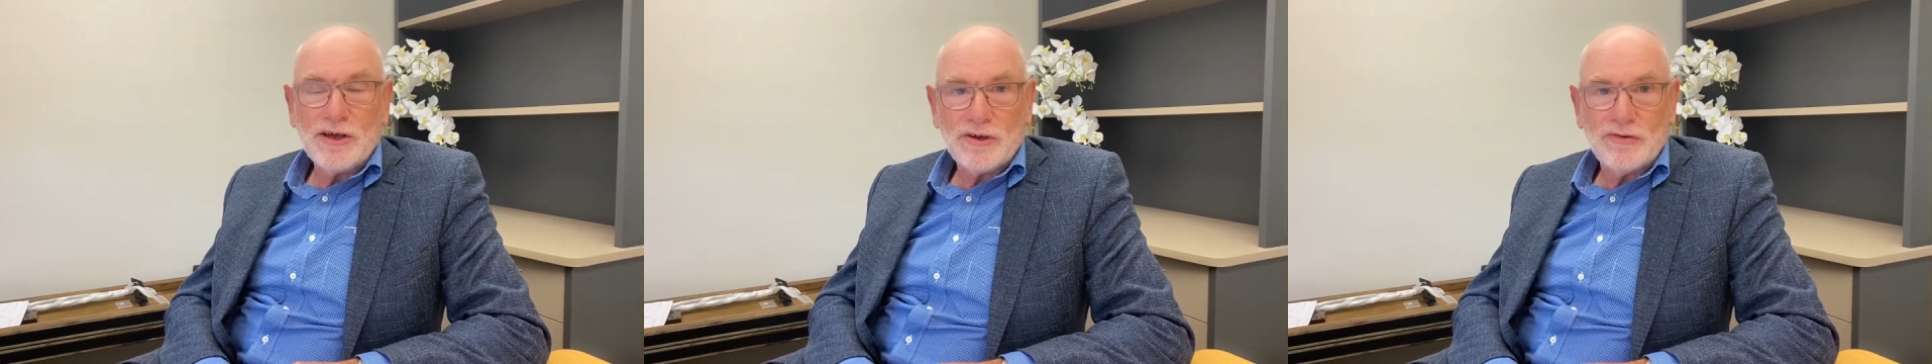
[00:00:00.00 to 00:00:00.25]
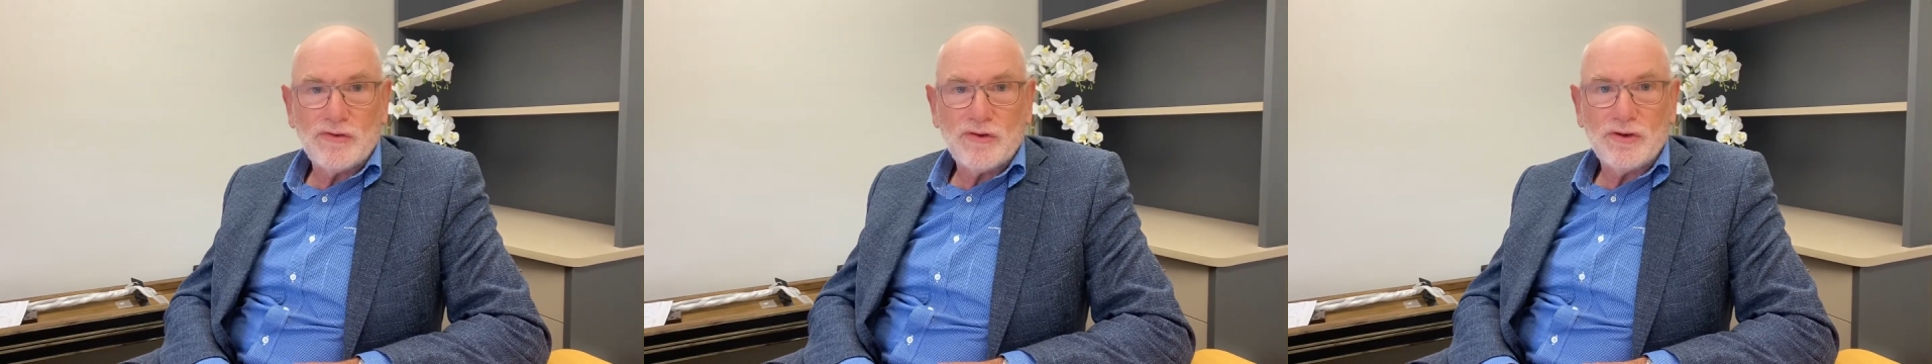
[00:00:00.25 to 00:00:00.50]

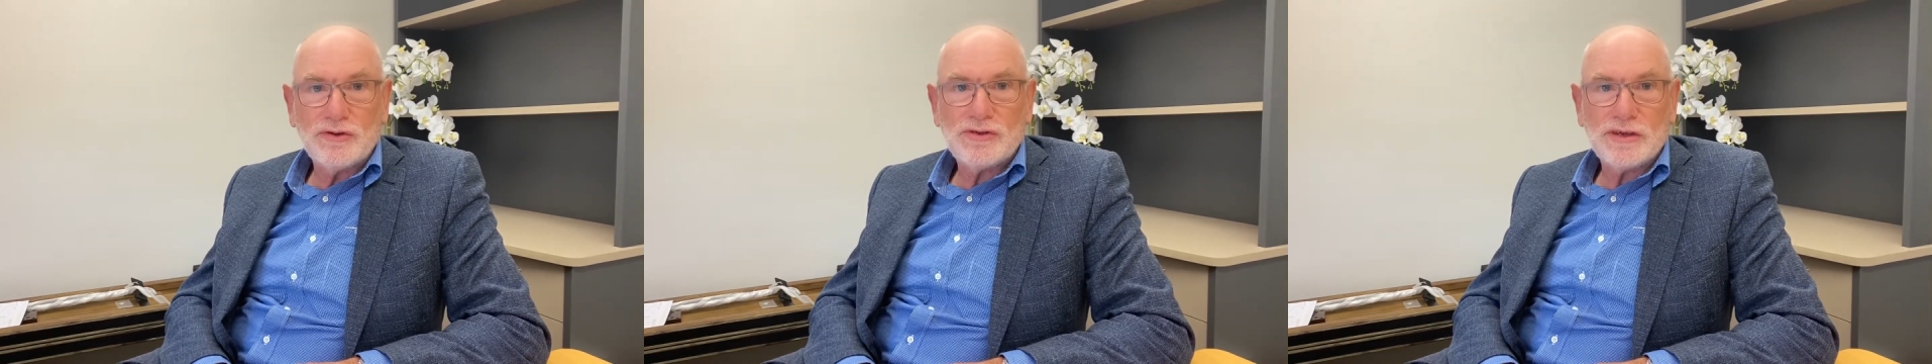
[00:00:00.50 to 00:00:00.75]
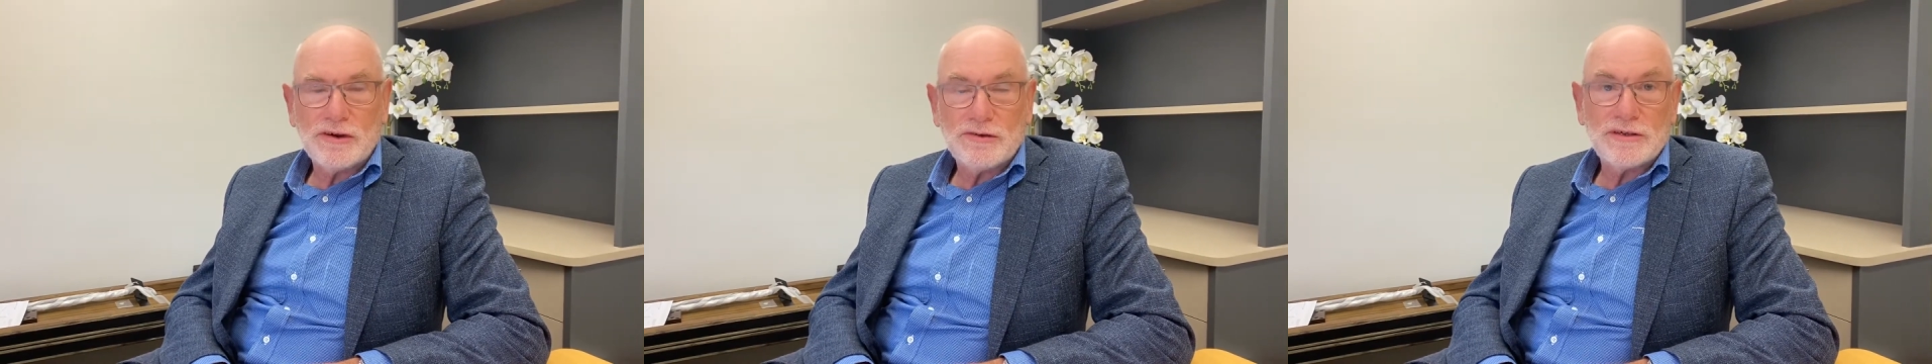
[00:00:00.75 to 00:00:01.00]
concerns
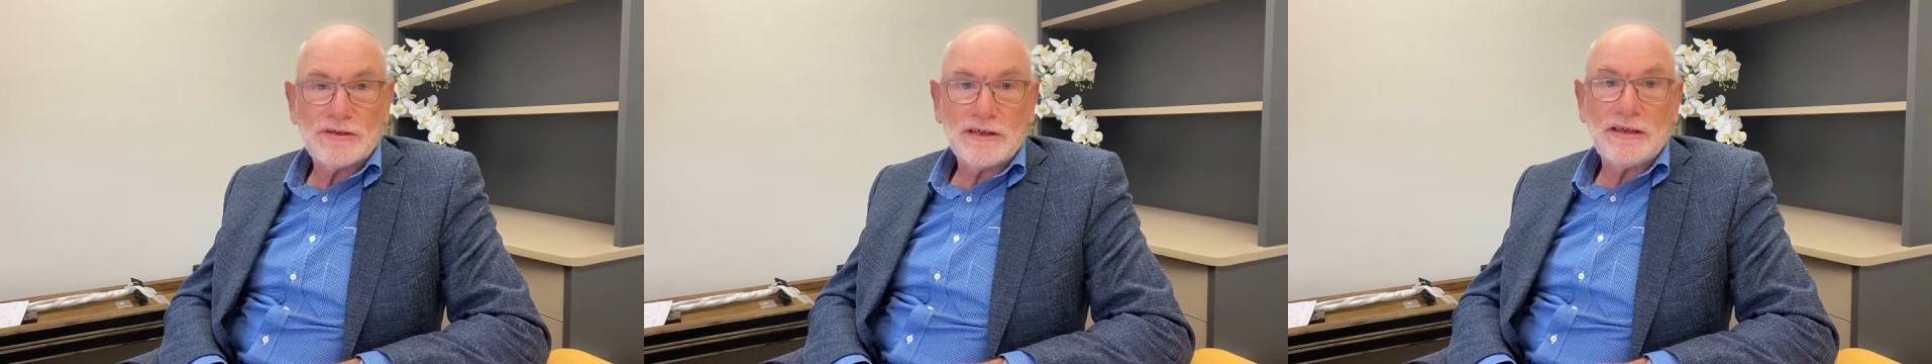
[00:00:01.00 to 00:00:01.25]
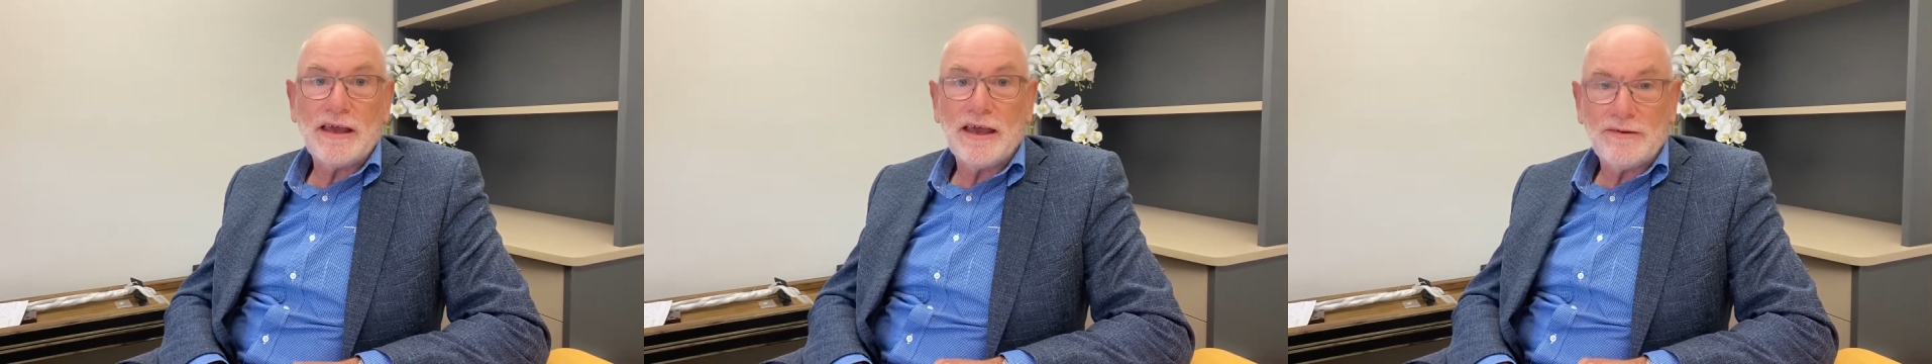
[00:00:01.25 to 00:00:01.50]

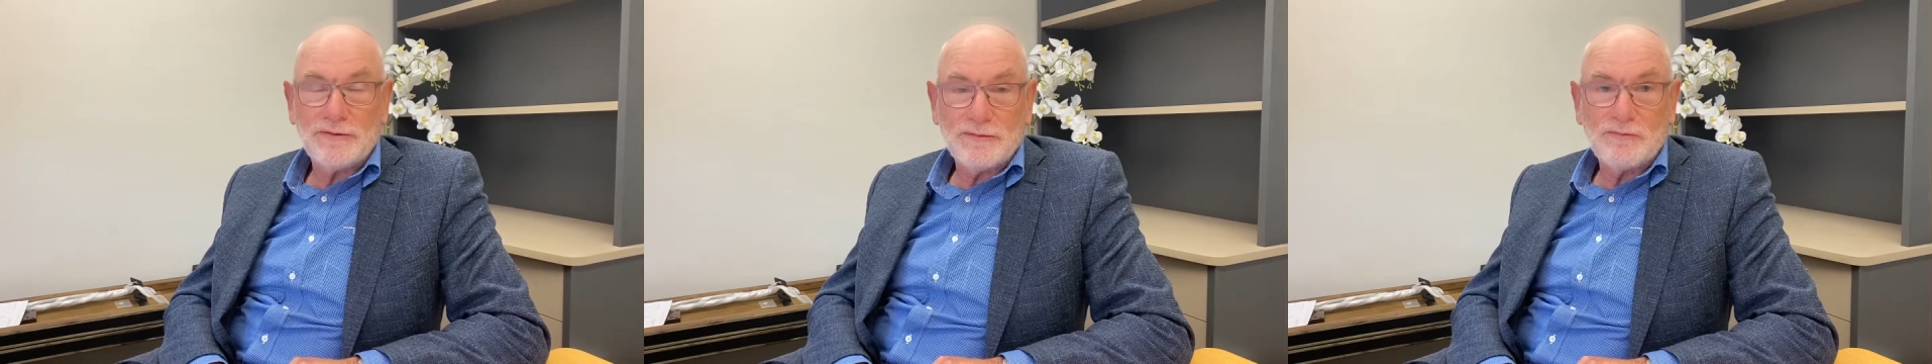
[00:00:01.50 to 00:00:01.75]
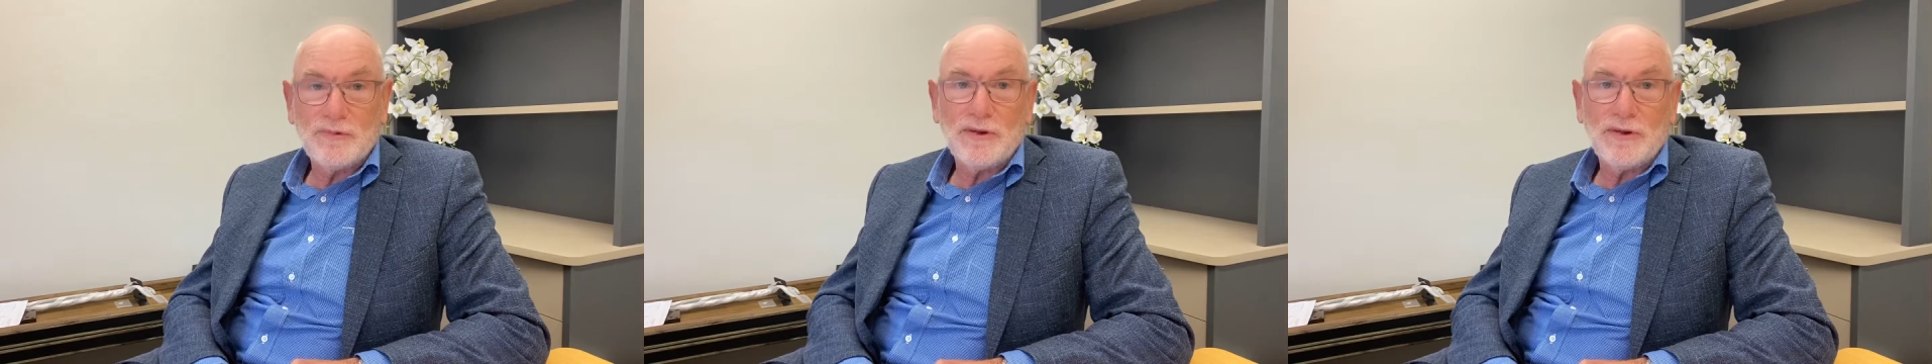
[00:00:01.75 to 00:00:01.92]
seriously and